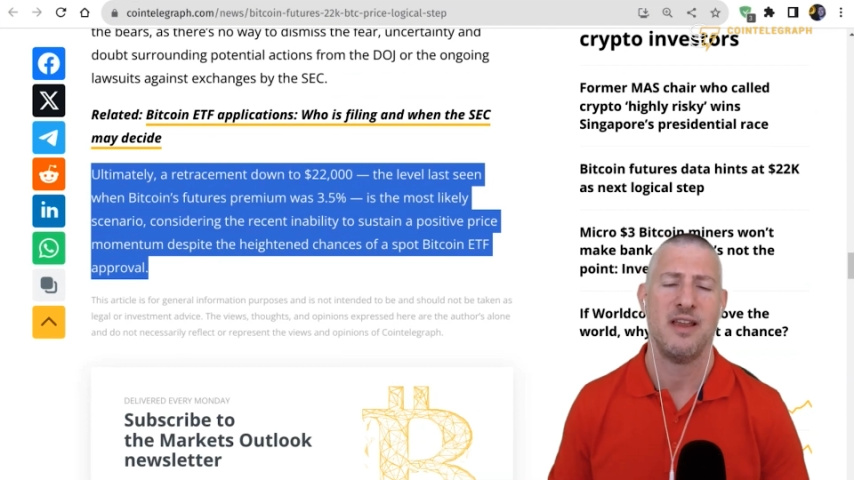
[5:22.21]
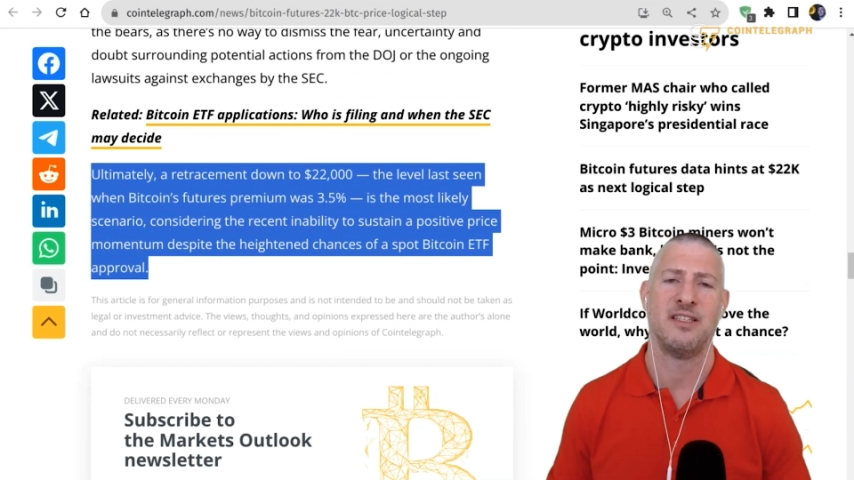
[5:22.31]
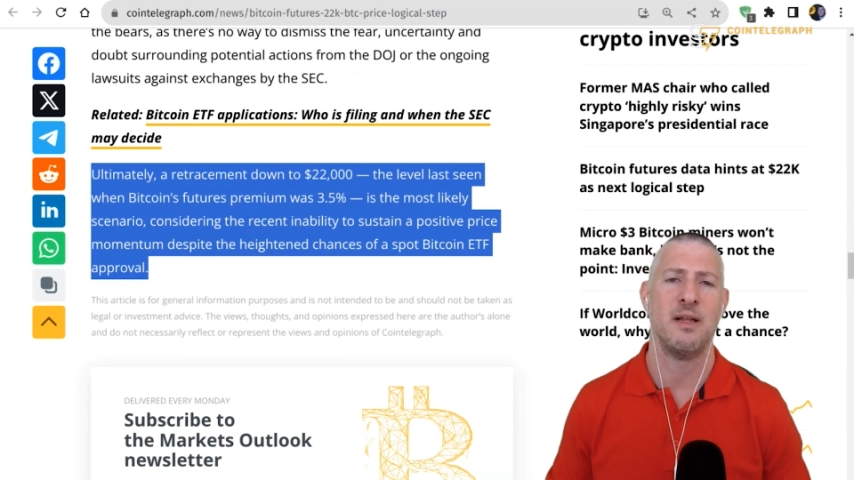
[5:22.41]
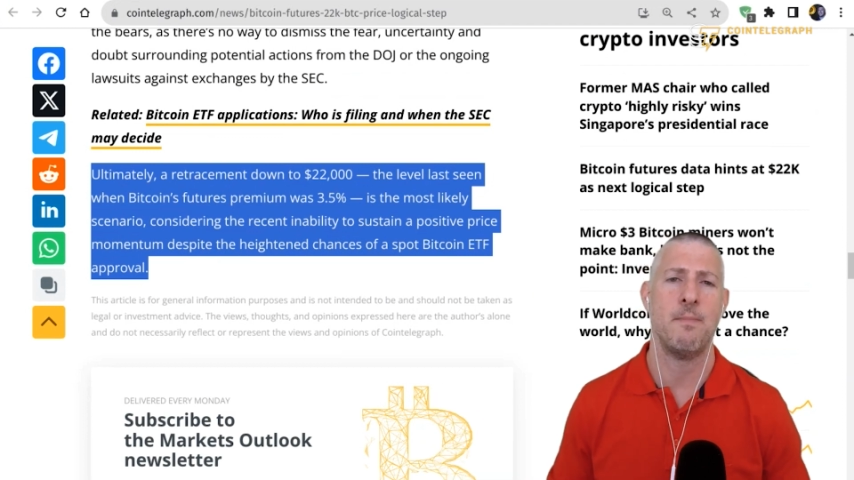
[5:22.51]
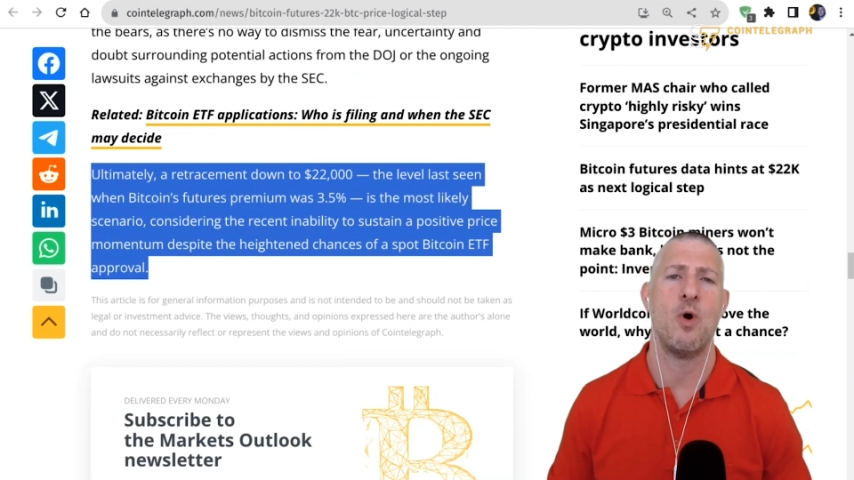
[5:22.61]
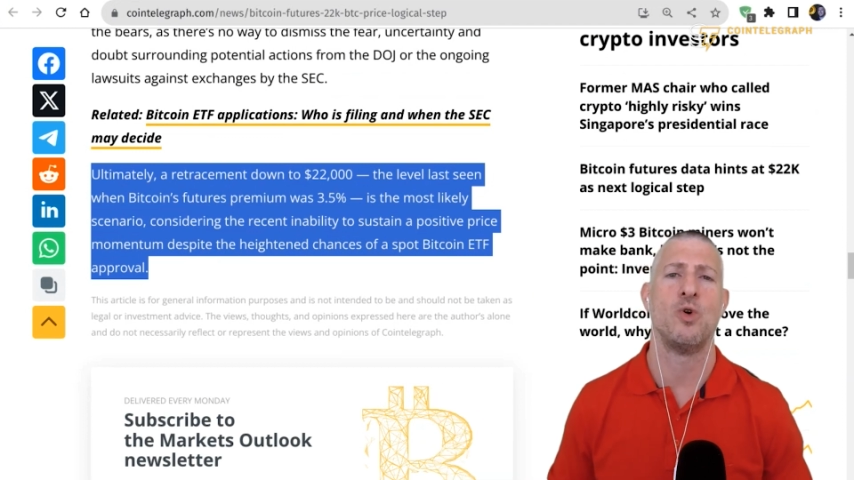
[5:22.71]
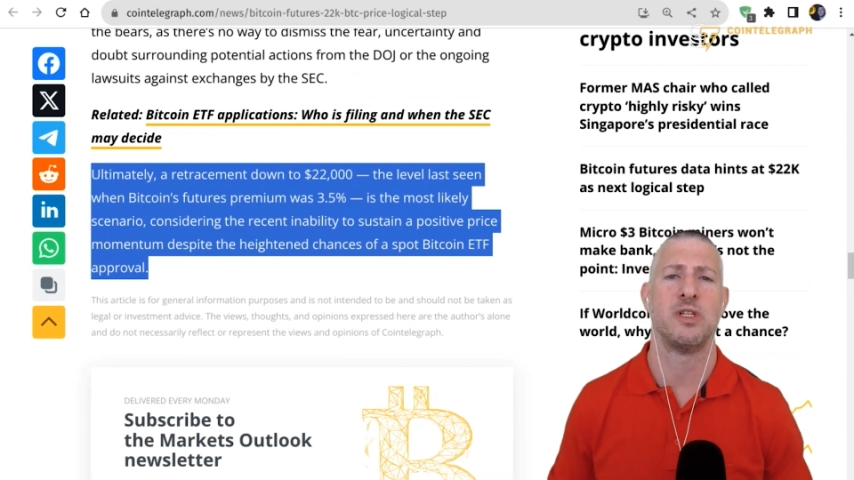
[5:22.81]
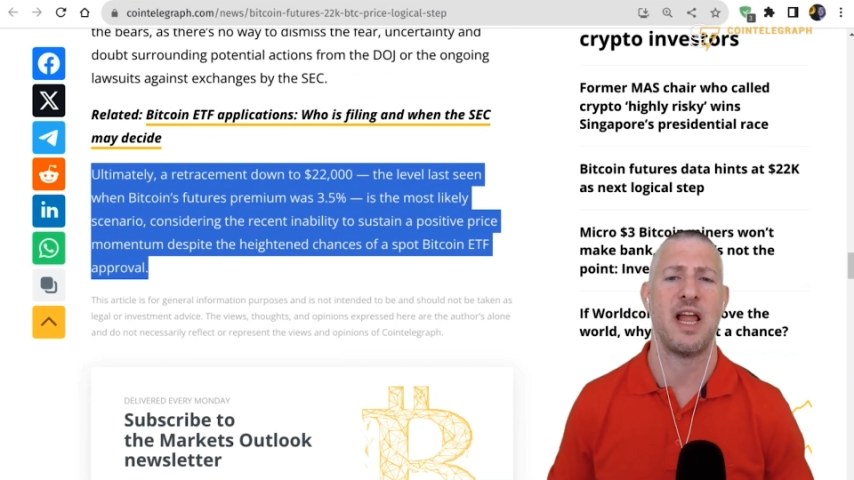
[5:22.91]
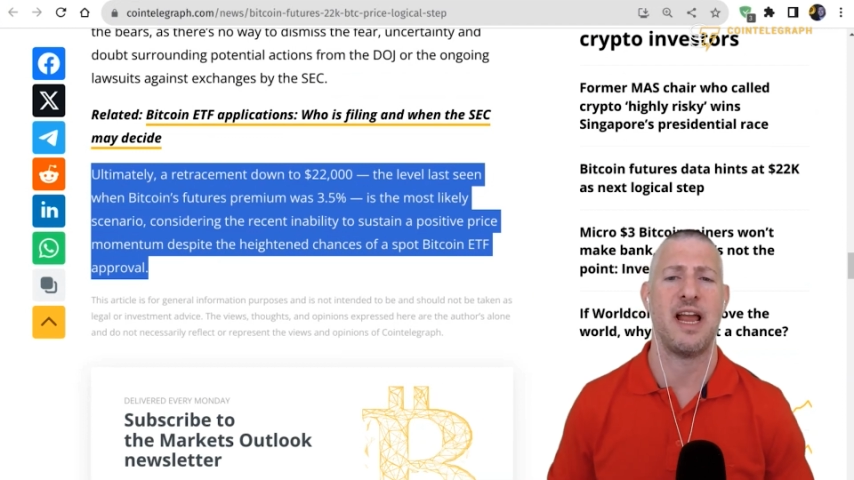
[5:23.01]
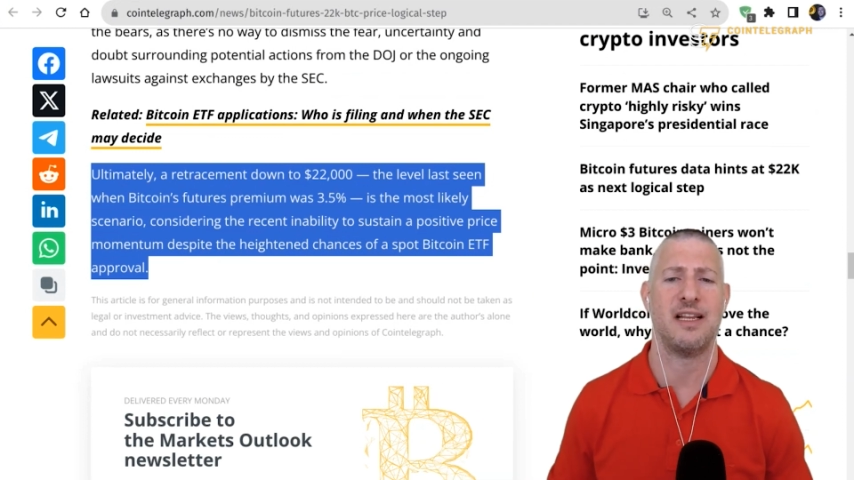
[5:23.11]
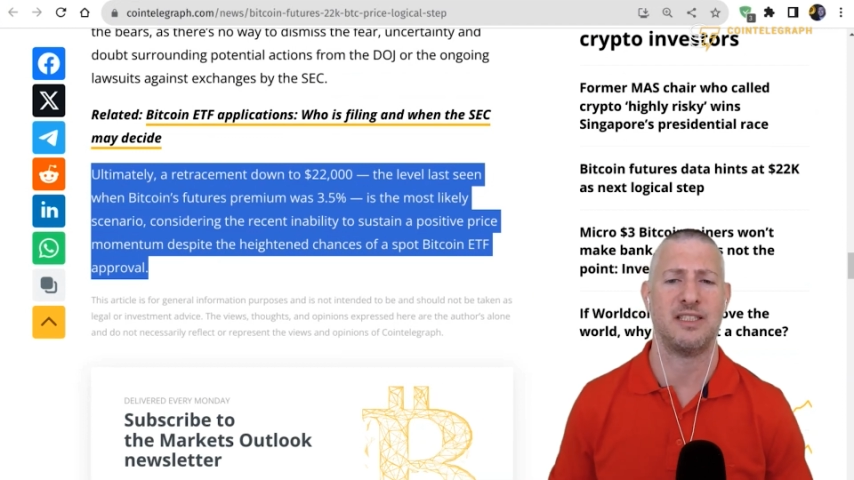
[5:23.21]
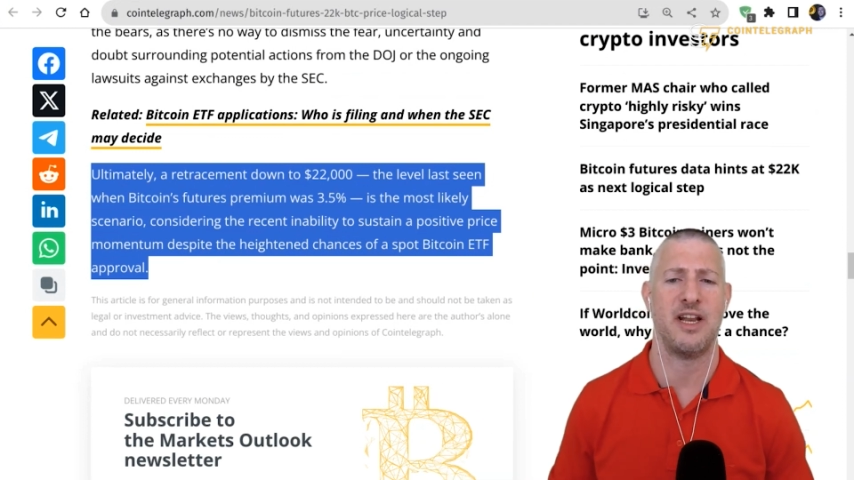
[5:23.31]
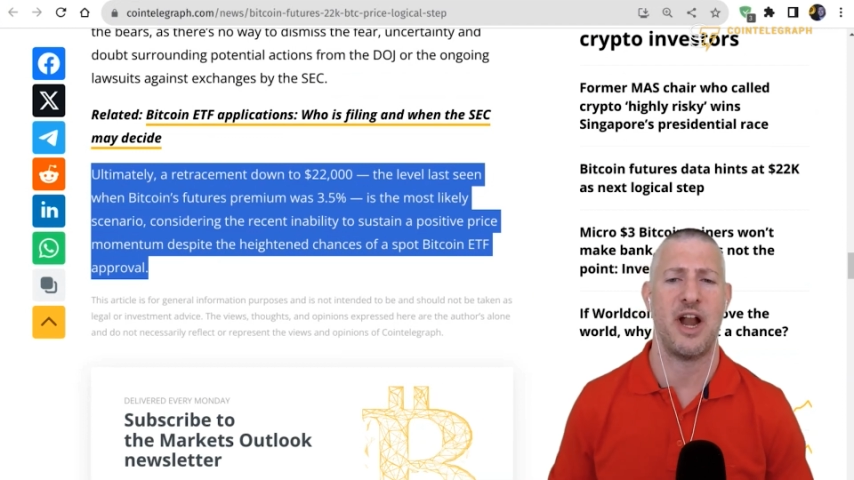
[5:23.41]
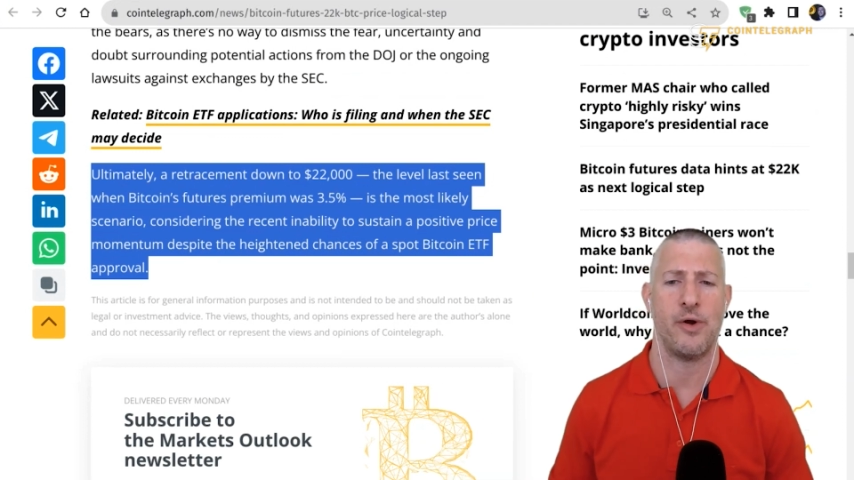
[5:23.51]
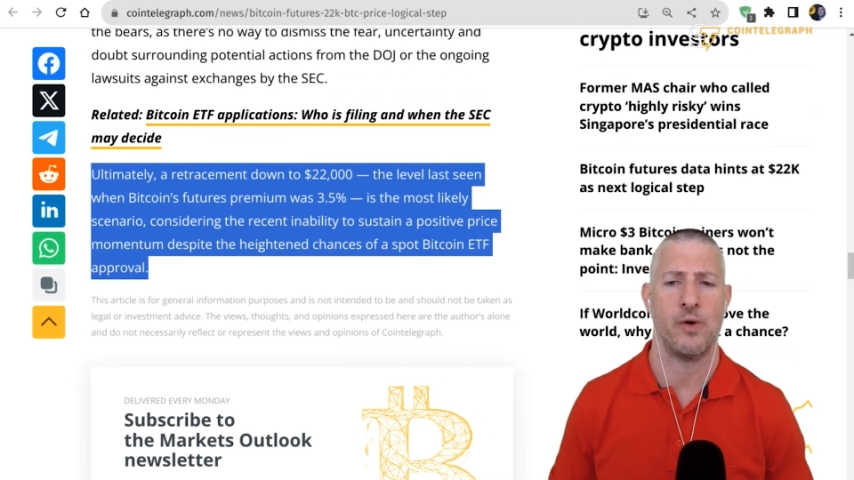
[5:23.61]
is the most likely
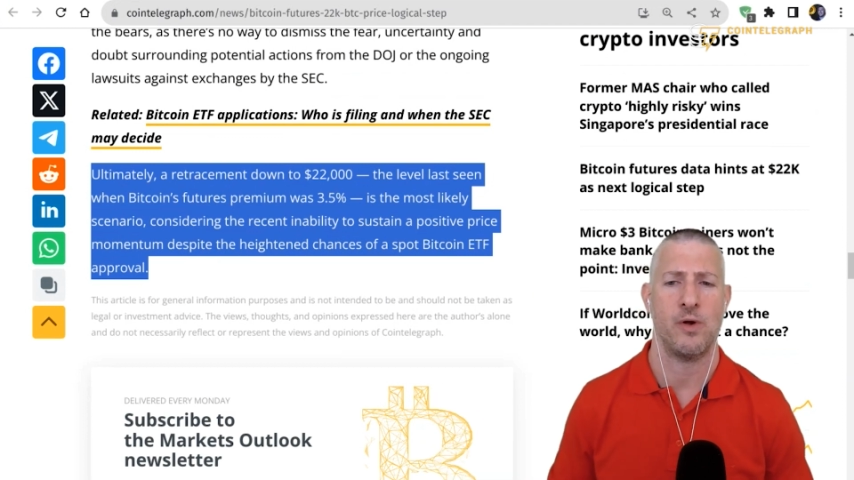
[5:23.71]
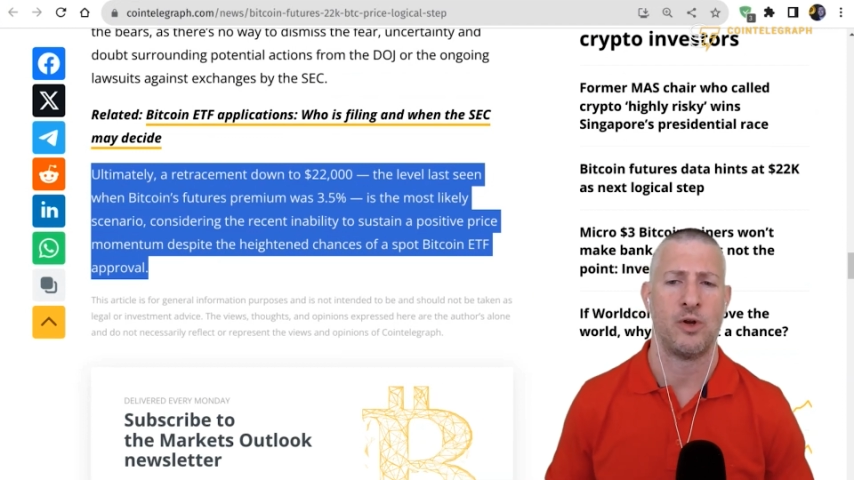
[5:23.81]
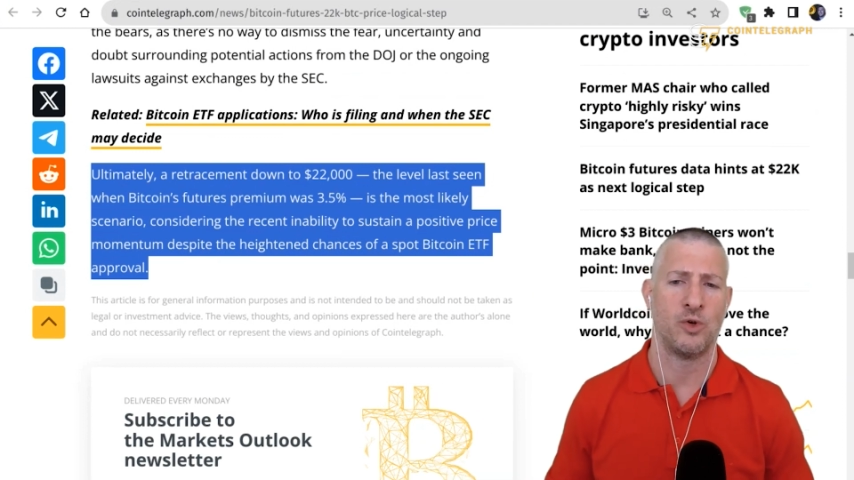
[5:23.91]
scenario,